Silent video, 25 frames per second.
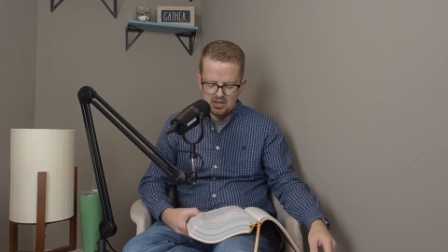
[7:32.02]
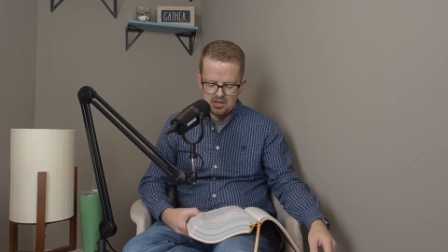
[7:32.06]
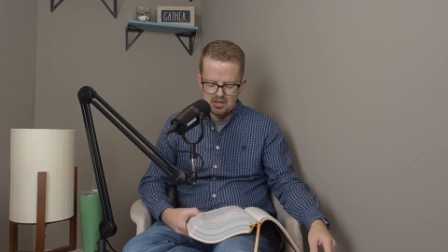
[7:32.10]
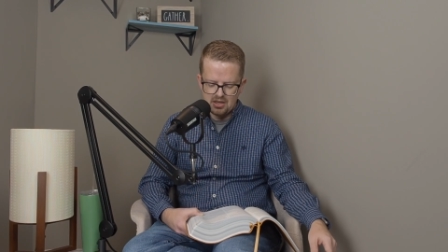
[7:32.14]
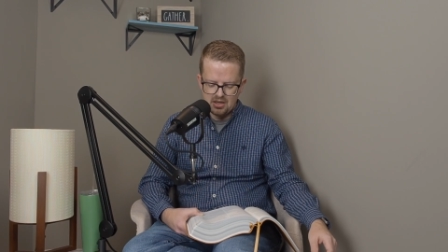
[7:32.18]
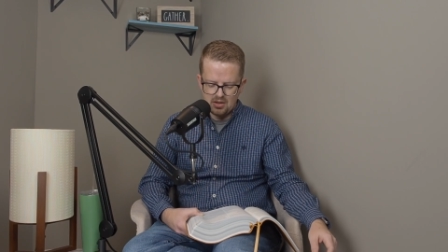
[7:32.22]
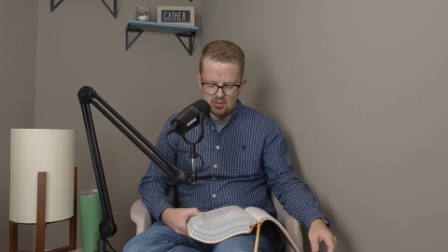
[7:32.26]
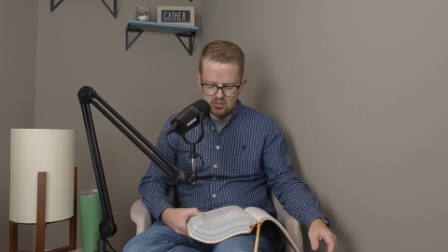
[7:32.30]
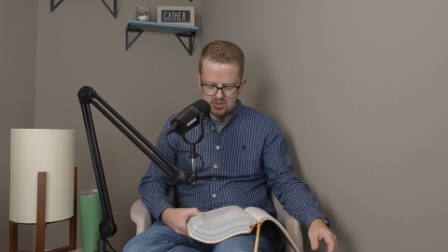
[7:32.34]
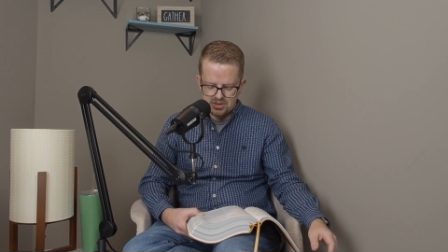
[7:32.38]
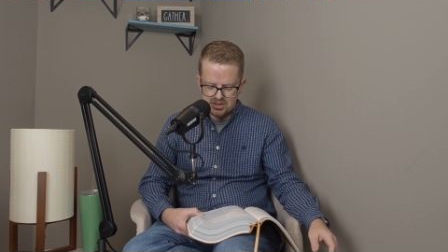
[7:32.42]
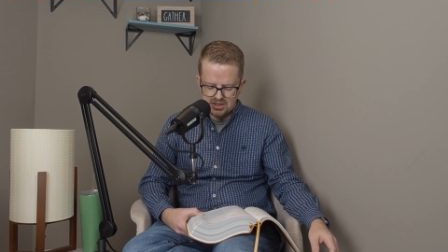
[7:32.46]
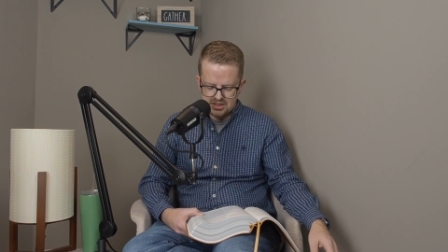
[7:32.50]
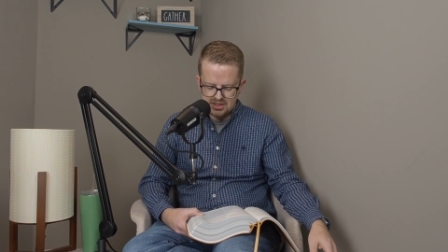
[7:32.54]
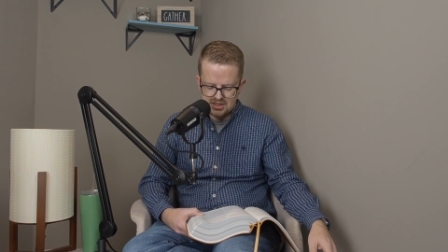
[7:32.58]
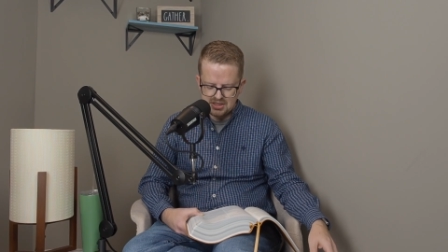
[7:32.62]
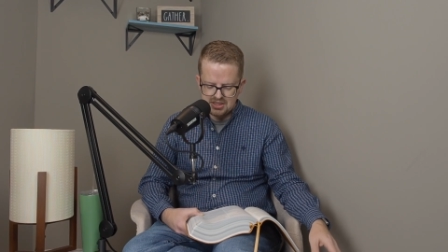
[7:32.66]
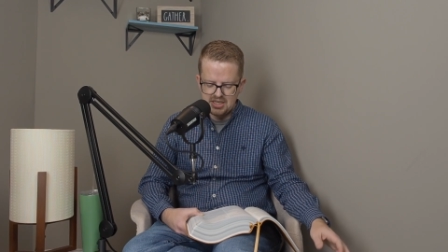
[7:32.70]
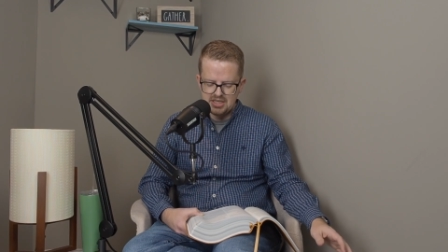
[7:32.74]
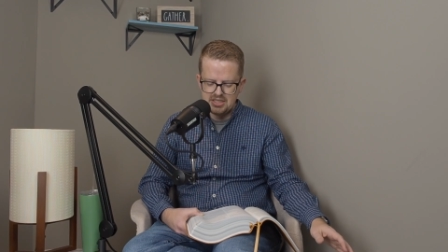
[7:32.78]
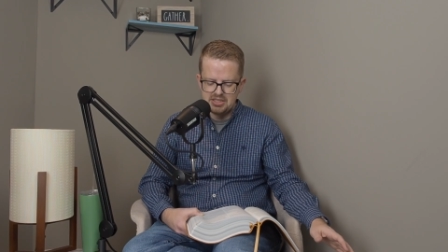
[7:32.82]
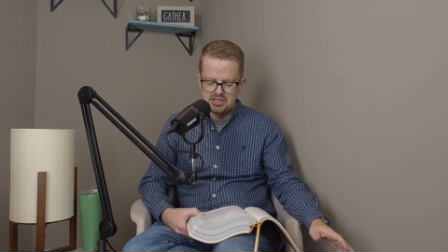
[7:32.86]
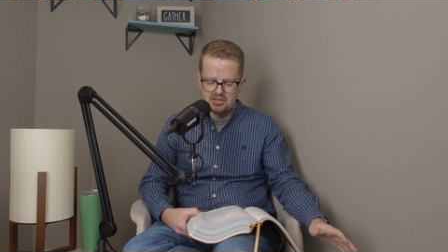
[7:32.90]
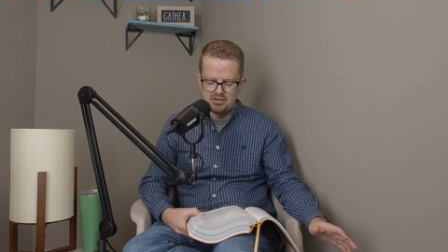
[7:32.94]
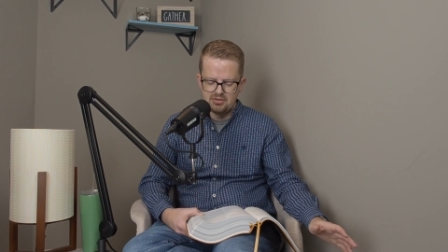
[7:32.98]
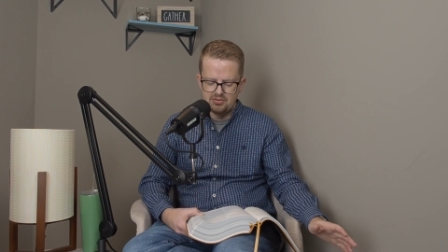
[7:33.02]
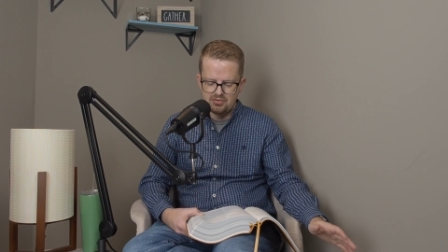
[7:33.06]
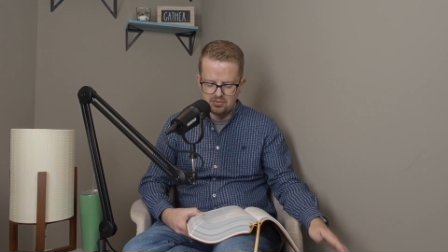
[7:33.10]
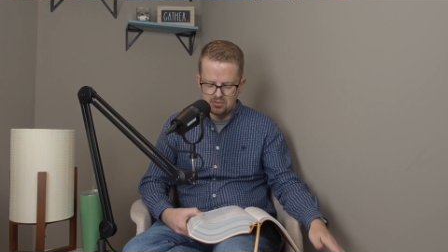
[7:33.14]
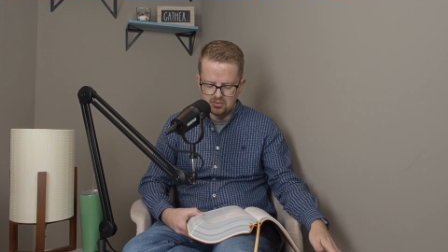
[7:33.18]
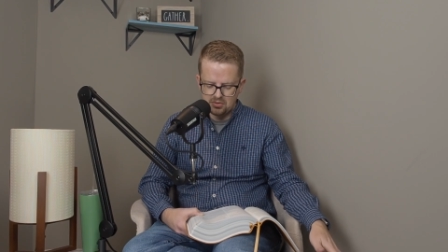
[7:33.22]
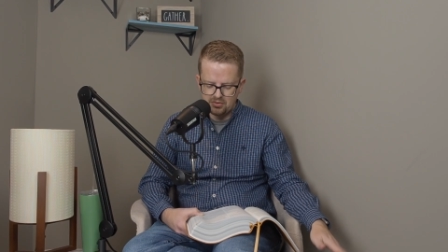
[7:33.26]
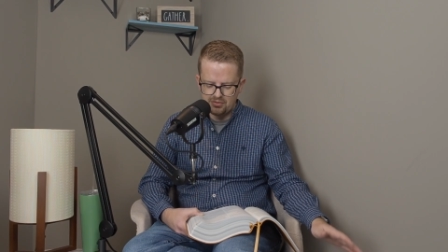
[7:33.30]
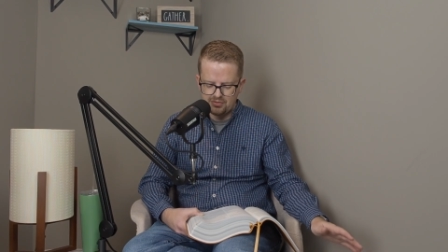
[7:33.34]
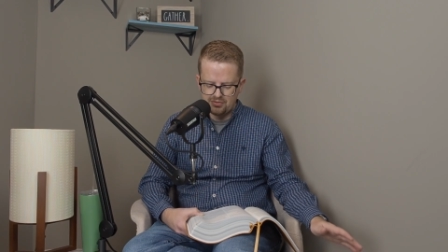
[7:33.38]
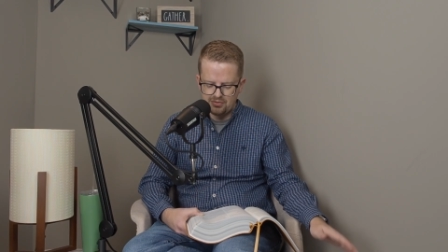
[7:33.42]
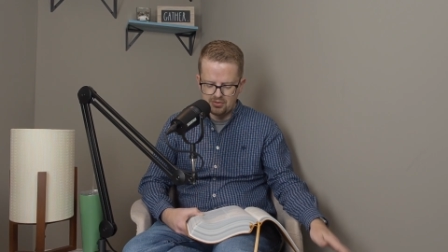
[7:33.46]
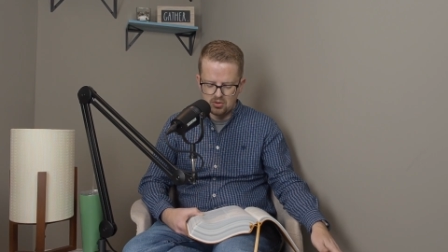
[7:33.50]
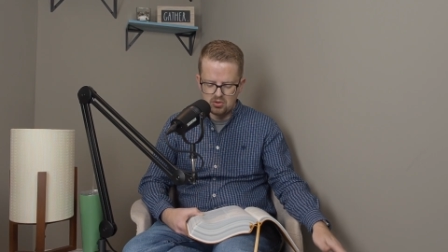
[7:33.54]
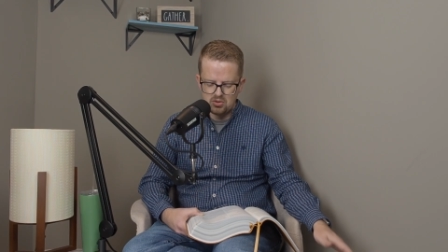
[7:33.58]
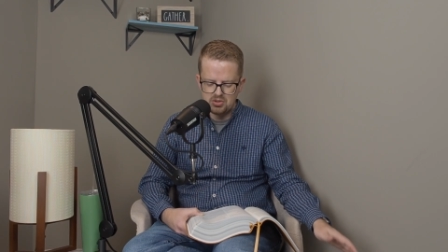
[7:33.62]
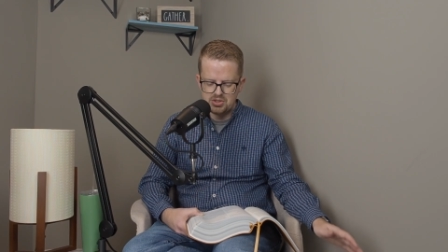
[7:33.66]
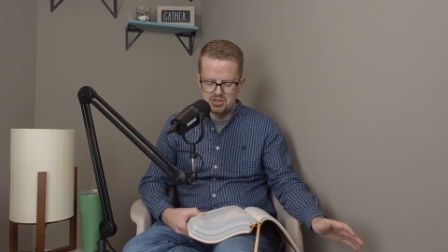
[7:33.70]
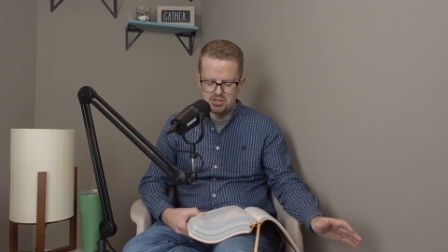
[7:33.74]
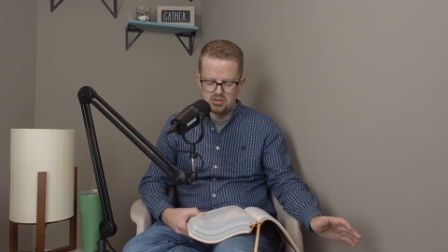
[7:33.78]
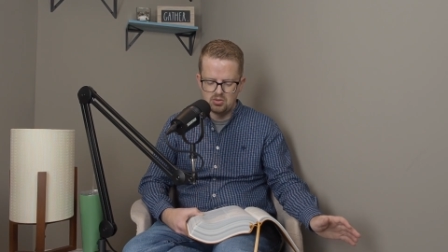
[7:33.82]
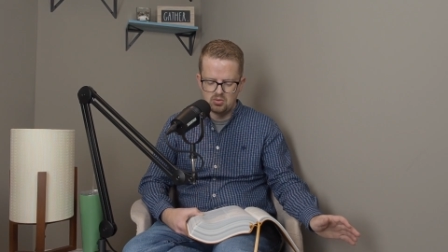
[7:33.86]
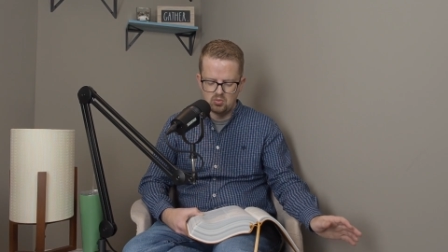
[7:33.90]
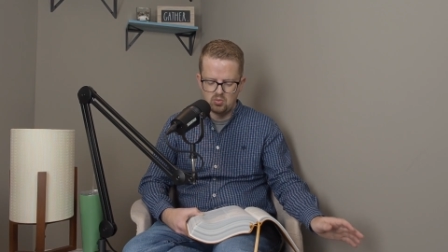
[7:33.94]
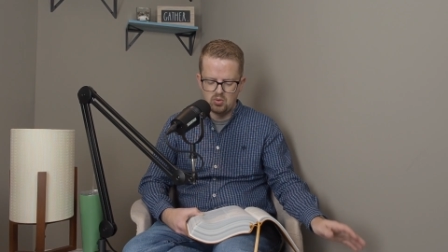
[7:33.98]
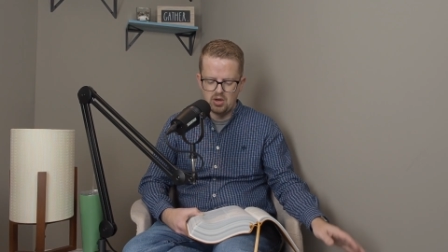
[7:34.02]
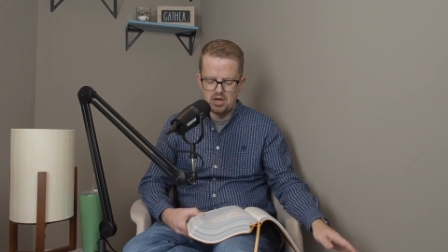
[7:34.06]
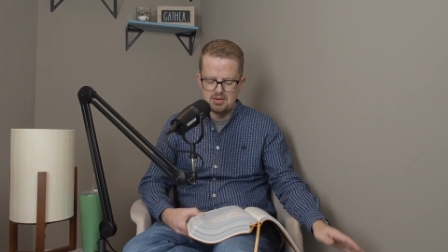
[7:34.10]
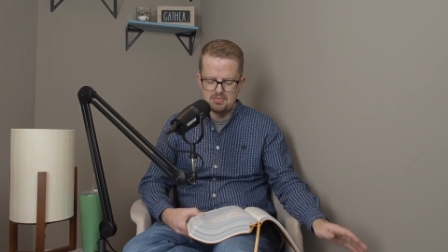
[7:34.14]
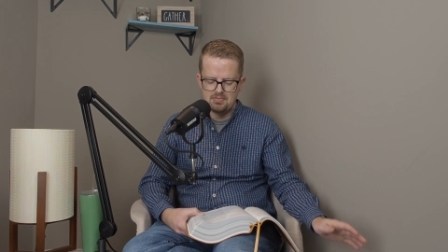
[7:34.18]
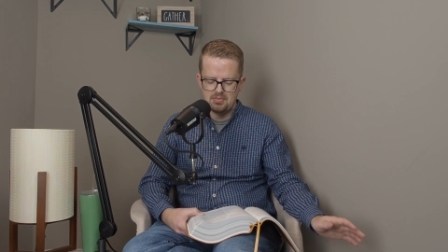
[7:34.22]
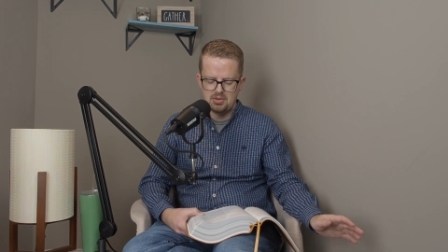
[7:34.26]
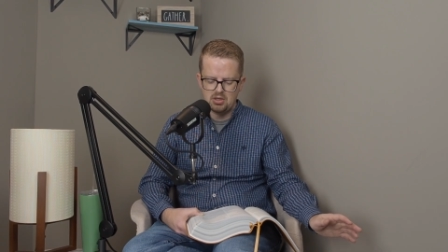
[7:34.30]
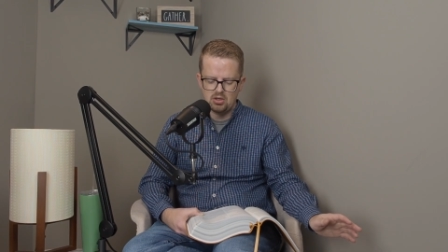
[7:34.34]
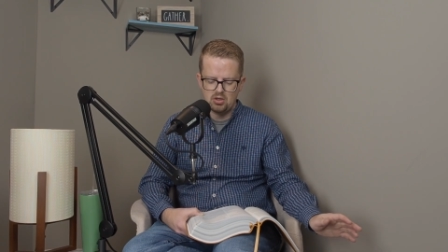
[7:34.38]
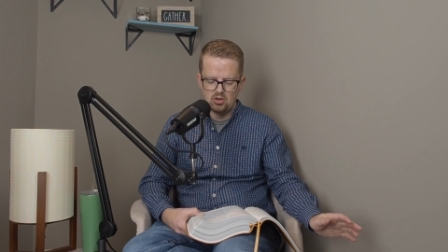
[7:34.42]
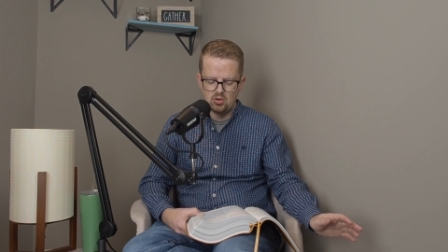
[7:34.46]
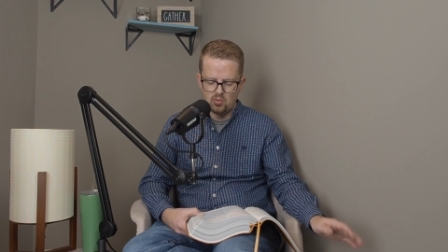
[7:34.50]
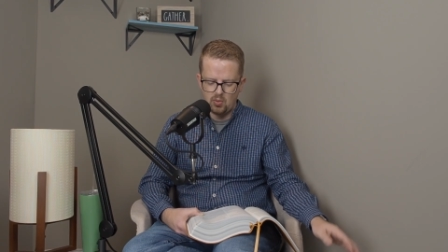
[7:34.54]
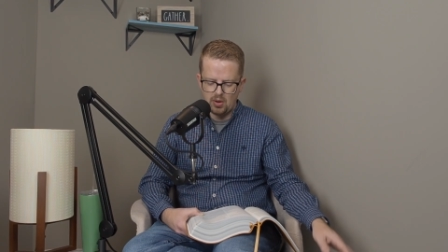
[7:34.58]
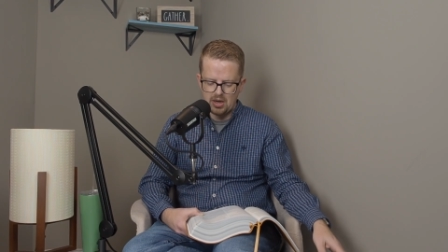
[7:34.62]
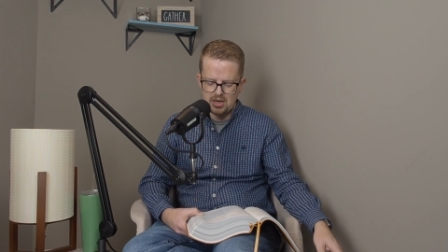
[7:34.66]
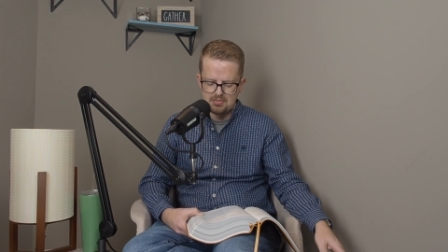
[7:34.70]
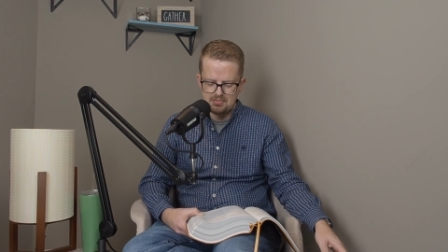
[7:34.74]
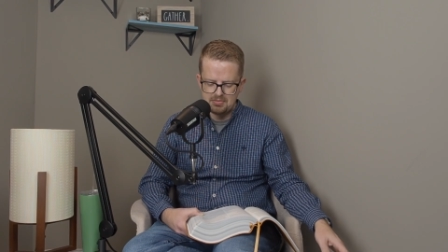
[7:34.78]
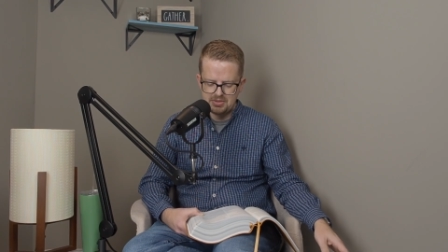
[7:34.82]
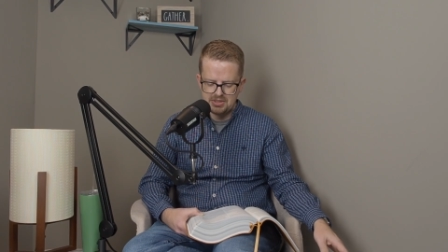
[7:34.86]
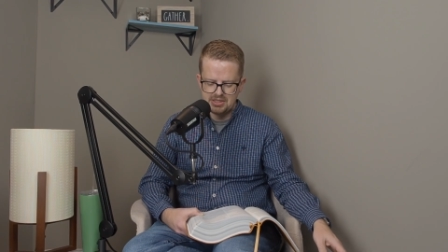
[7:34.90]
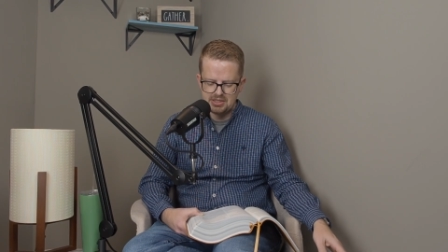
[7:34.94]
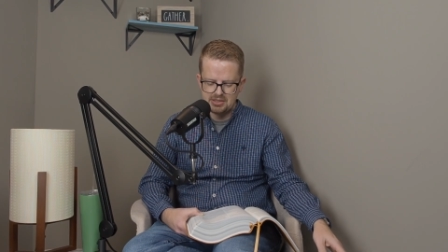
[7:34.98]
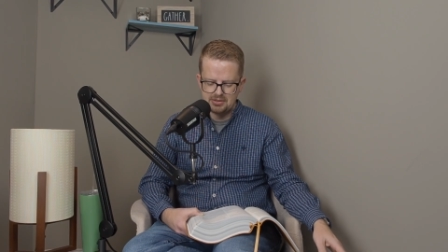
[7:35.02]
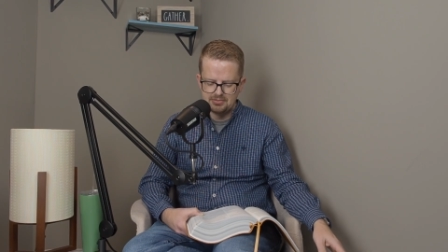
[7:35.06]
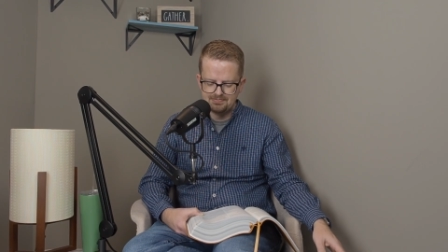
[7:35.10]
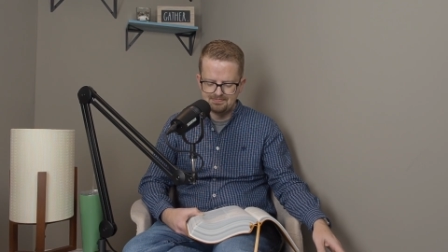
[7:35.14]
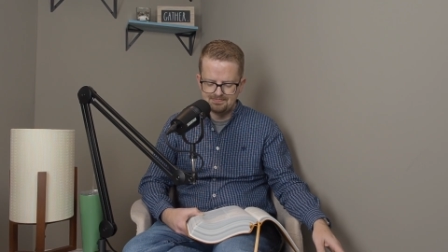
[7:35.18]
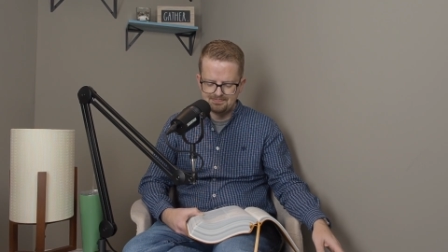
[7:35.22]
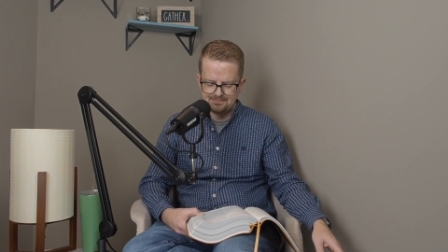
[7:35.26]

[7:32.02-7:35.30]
It was the season for the first ripe grapes.